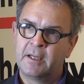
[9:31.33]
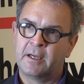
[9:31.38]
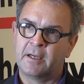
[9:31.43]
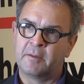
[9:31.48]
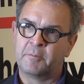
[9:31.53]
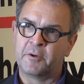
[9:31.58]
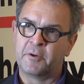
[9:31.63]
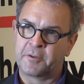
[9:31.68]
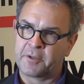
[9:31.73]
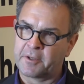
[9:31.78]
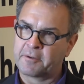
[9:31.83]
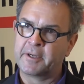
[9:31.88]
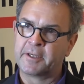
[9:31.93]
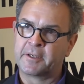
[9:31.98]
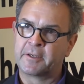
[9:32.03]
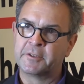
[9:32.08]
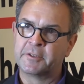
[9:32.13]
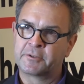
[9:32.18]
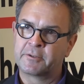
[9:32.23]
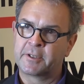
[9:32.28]
uh, both to
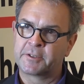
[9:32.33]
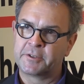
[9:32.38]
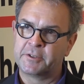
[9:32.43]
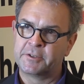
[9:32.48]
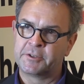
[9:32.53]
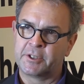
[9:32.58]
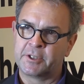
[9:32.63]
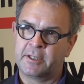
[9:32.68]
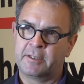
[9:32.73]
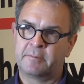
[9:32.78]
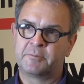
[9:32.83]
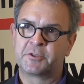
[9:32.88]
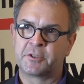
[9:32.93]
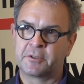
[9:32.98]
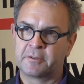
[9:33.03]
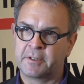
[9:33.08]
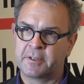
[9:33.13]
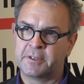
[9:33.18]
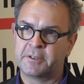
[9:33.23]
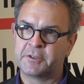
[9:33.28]
create construction jobs,
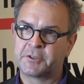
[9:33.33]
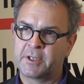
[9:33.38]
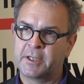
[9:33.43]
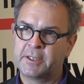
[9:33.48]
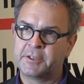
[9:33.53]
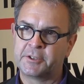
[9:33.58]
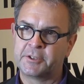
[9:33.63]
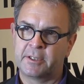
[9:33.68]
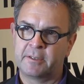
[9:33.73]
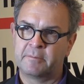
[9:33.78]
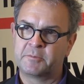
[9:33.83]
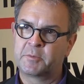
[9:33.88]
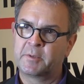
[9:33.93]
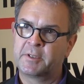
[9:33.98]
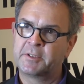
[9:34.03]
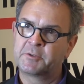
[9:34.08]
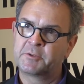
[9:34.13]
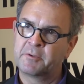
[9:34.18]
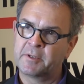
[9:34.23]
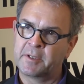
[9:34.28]
certainly design jobs,
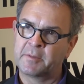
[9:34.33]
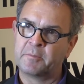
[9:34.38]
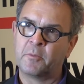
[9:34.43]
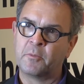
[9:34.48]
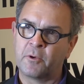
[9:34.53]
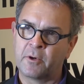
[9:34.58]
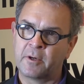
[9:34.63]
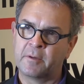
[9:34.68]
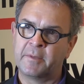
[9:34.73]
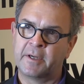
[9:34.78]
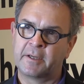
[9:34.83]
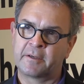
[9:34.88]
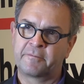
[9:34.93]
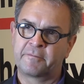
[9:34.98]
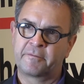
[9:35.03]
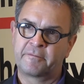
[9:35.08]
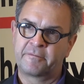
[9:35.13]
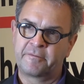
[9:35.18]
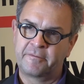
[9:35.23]
but it's really more about